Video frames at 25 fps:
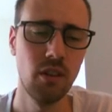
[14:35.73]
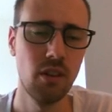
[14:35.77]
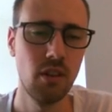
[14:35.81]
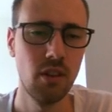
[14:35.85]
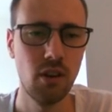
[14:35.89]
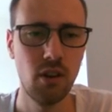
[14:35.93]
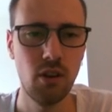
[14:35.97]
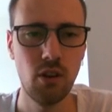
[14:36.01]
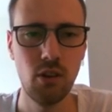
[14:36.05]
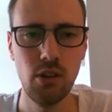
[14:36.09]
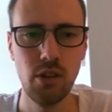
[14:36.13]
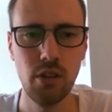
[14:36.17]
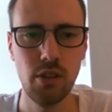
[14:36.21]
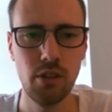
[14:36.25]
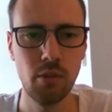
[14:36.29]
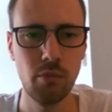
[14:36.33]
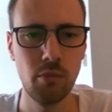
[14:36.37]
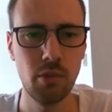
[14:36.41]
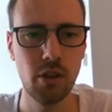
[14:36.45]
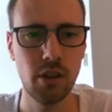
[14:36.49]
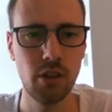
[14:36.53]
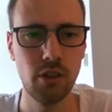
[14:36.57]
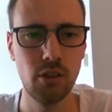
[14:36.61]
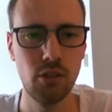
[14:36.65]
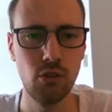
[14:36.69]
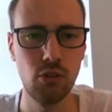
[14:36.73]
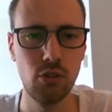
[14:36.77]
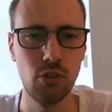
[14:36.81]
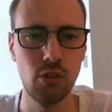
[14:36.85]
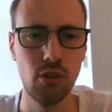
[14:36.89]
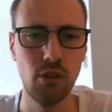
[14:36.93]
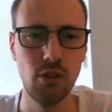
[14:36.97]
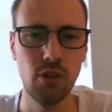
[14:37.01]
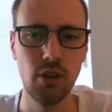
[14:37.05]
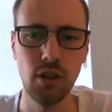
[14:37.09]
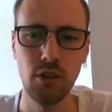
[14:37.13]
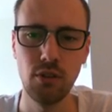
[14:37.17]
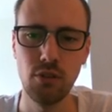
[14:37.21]
Only thing black can do is go
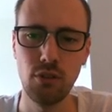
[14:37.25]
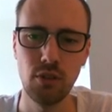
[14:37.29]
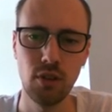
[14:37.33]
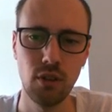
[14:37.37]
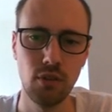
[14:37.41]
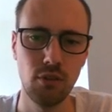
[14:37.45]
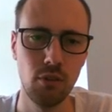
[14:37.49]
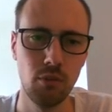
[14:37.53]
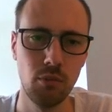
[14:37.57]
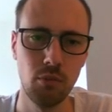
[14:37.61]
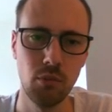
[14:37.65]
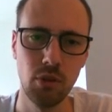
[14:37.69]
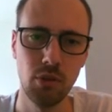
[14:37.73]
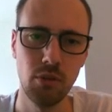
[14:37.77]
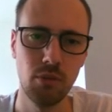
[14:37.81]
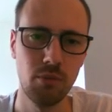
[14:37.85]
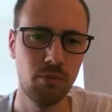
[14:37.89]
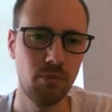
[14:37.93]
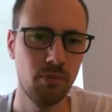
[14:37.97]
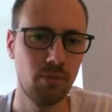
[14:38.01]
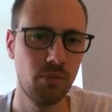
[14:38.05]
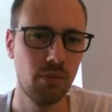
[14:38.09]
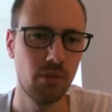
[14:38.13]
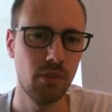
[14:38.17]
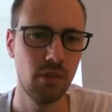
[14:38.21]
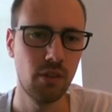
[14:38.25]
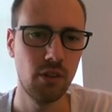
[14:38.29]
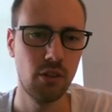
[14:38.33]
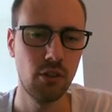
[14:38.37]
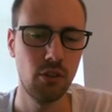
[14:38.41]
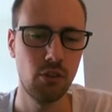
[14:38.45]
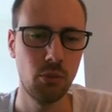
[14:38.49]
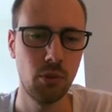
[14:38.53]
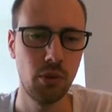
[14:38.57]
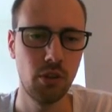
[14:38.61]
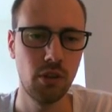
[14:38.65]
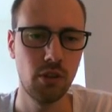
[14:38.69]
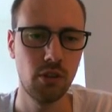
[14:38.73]
knight f7, but as
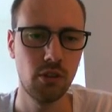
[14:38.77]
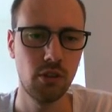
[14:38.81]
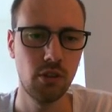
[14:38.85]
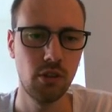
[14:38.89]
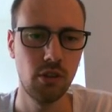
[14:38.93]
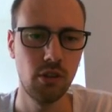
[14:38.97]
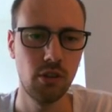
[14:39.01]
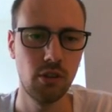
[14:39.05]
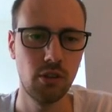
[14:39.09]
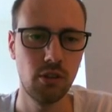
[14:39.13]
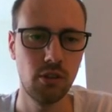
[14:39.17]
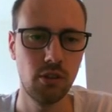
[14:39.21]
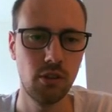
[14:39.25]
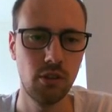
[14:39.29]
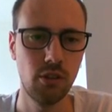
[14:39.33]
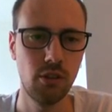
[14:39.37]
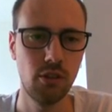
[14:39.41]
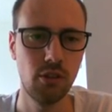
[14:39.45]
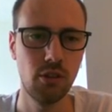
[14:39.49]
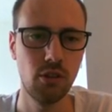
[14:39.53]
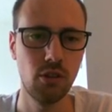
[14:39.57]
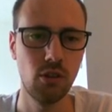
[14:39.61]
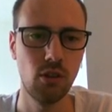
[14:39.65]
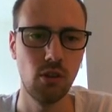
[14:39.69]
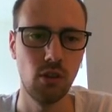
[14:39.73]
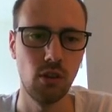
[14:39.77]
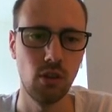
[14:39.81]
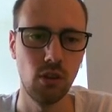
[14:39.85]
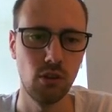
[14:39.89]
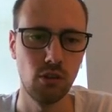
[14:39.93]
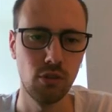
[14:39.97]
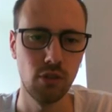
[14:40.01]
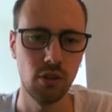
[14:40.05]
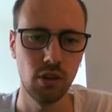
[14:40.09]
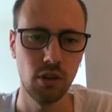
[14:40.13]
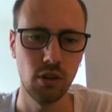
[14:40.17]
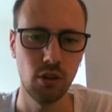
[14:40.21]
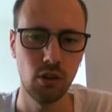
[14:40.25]
we can see it's all over
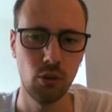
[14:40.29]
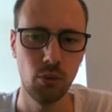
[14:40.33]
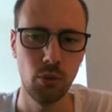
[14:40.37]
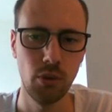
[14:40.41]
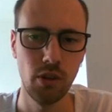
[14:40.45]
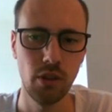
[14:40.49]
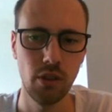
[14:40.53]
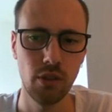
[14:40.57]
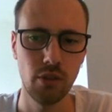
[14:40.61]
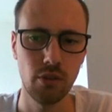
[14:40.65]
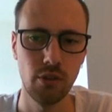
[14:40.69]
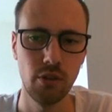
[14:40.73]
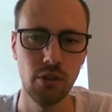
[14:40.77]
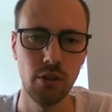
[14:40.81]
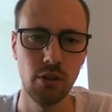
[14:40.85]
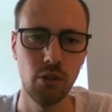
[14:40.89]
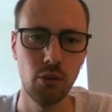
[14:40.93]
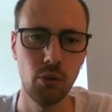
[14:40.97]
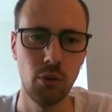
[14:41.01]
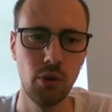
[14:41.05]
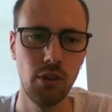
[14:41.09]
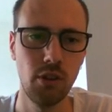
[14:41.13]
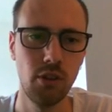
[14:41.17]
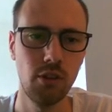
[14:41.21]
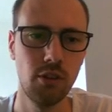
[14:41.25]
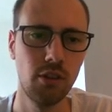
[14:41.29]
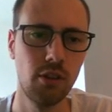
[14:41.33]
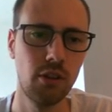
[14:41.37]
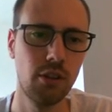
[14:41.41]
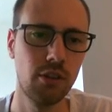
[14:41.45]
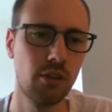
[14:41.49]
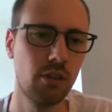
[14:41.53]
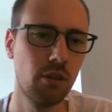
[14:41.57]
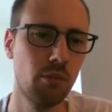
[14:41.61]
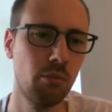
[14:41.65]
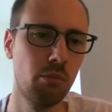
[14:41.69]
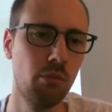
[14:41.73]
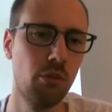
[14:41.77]
now. Queen e3, queen
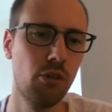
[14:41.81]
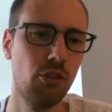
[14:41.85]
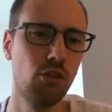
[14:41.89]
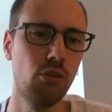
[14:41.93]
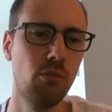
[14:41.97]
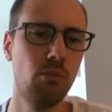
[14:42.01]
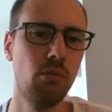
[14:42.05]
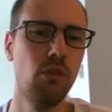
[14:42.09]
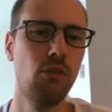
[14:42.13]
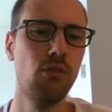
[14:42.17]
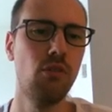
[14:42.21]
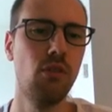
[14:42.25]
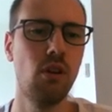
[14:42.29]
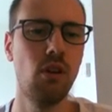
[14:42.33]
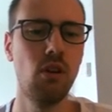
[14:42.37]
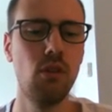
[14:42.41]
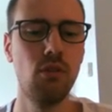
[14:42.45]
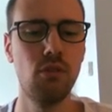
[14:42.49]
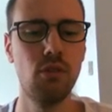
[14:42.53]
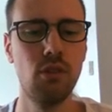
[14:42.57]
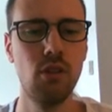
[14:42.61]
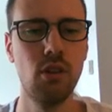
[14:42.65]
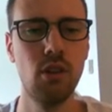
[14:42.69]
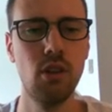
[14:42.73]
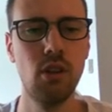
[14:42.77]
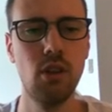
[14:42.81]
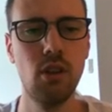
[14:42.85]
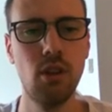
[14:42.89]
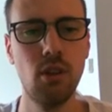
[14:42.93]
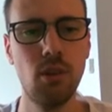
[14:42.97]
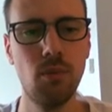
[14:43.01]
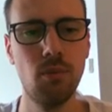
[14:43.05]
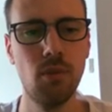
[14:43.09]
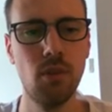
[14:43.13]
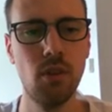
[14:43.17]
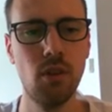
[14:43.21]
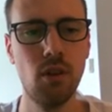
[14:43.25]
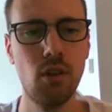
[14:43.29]
d6, and bishop b5,
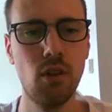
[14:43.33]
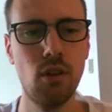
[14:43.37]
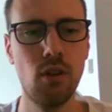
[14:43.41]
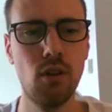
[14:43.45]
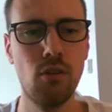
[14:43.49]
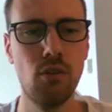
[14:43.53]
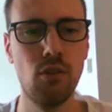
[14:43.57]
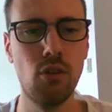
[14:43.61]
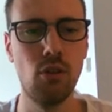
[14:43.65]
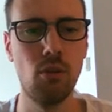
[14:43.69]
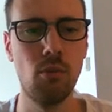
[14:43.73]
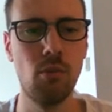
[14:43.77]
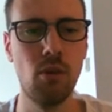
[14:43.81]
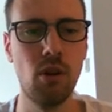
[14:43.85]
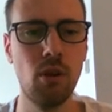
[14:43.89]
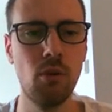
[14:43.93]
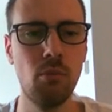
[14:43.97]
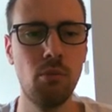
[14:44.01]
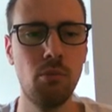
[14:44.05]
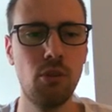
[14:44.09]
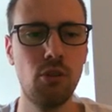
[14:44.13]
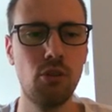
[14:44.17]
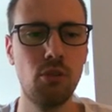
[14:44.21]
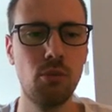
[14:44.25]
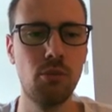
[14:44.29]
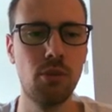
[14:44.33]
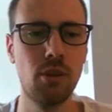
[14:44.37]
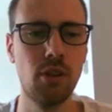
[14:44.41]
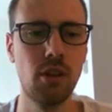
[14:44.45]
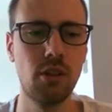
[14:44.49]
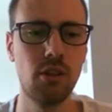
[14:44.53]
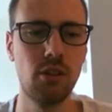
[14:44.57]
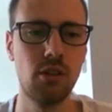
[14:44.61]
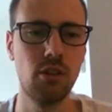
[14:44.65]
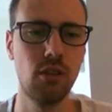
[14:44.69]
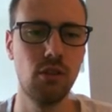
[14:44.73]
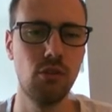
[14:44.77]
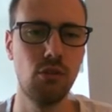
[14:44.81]
followed by bishop
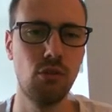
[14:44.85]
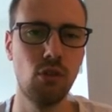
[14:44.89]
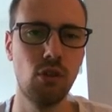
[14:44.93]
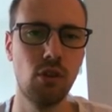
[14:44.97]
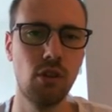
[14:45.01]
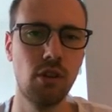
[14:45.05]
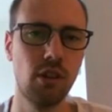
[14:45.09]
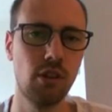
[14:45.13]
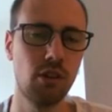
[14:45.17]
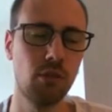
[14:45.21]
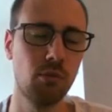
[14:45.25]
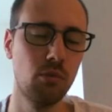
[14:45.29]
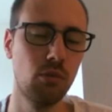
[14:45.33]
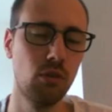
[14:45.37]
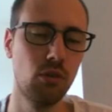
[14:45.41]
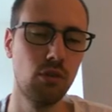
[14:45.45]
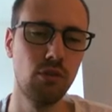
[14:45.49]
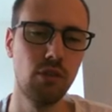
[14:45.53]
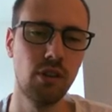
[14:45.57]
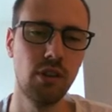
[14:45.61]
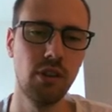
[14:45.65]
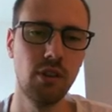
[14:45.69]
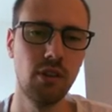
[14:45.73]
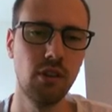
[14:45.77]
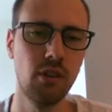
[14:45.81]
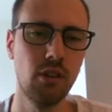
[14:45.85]
takes c4 the next move, and